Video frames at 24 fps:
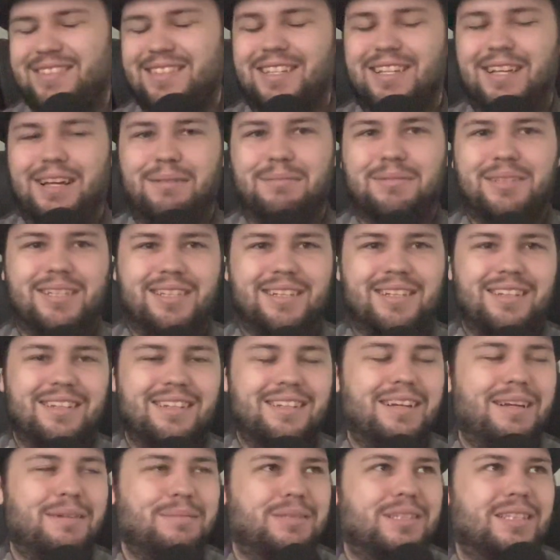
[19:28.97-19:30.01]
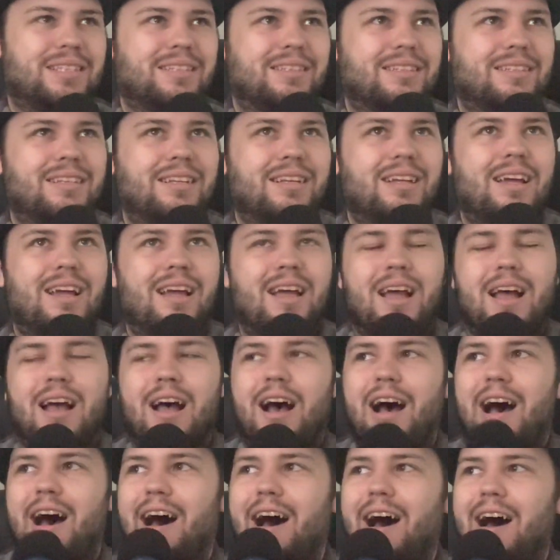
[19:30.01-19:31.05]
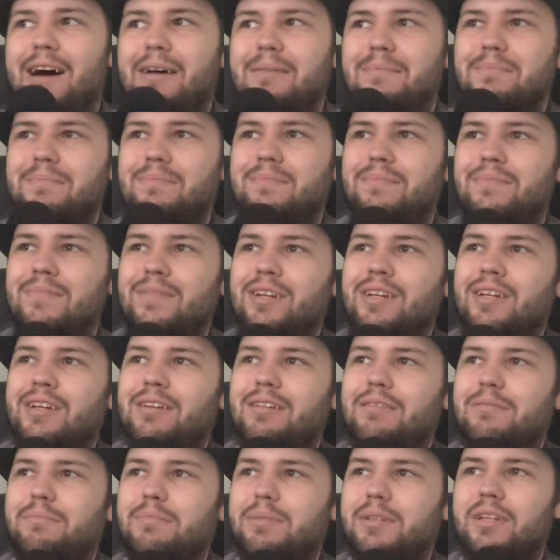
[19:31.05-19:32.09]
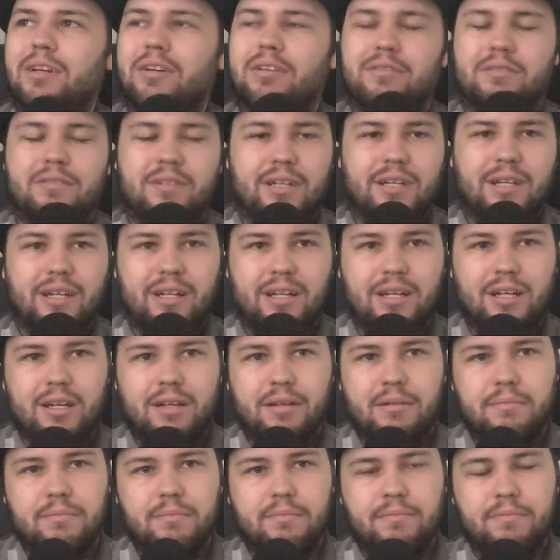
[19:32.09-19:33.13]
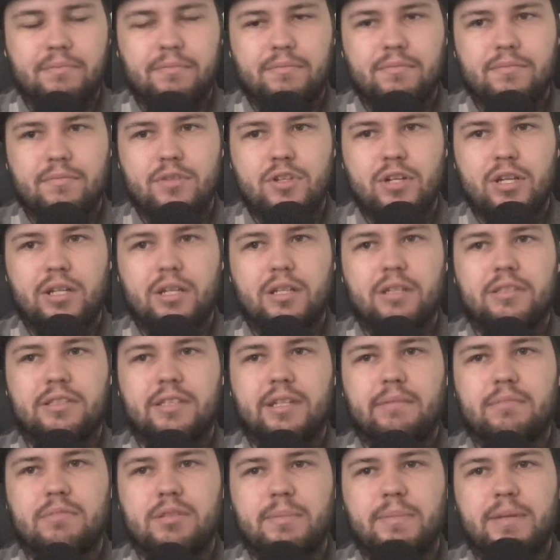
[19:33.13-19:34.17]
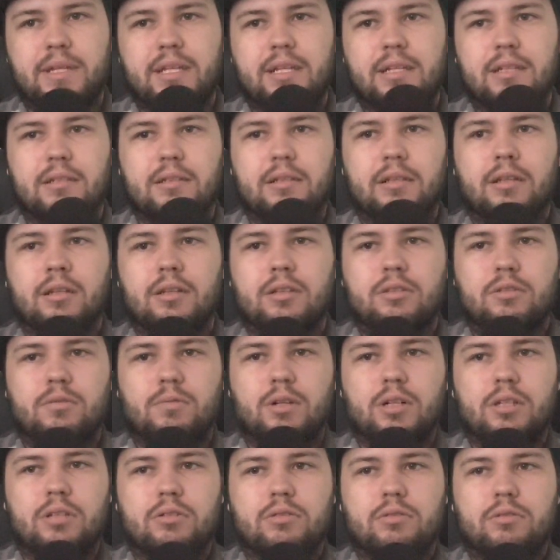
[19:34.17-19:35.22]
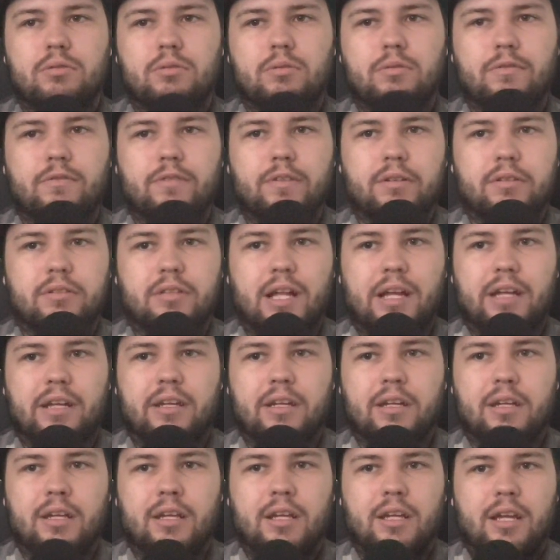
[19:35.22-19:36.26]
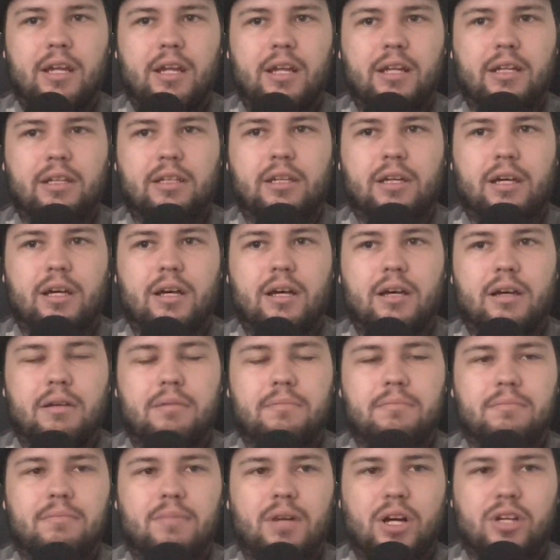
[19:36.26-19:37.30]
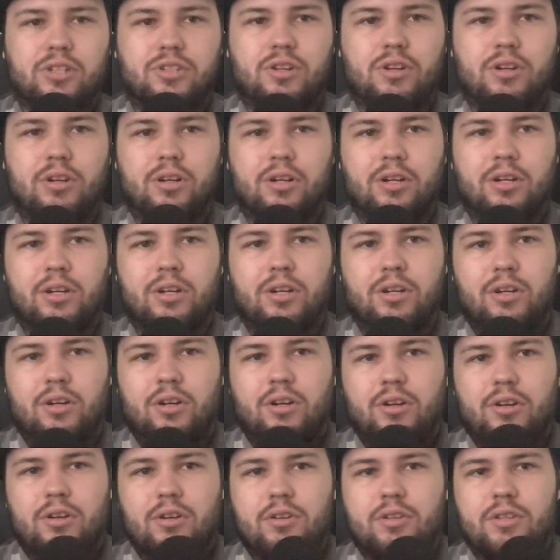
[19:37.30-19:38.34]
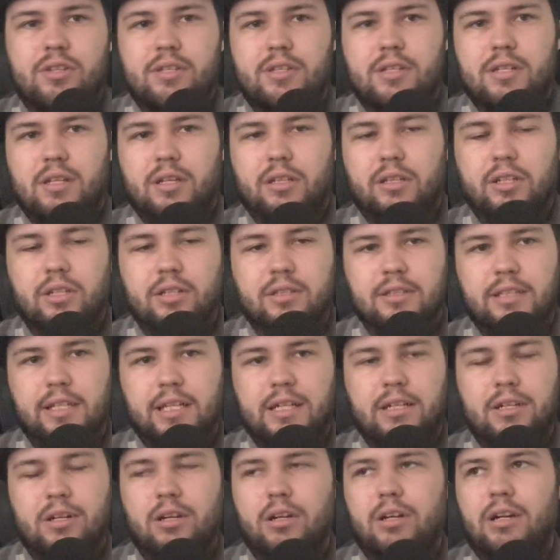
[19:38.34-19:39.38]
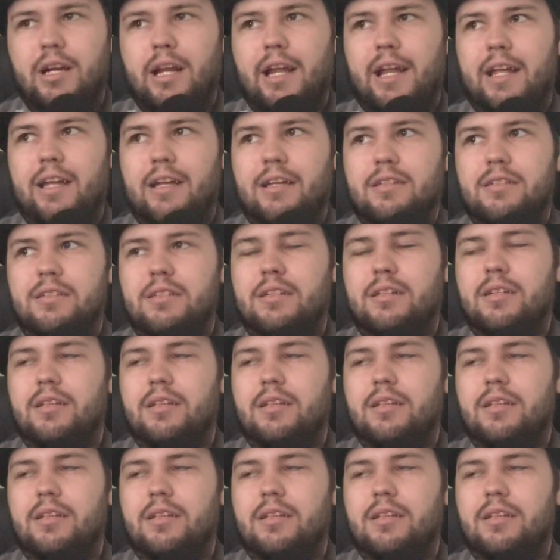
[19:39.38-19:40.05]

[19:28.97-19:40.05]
I'm kidding. But no, Gina seems to be the one who felt like, hey, Hunter is a good leader, and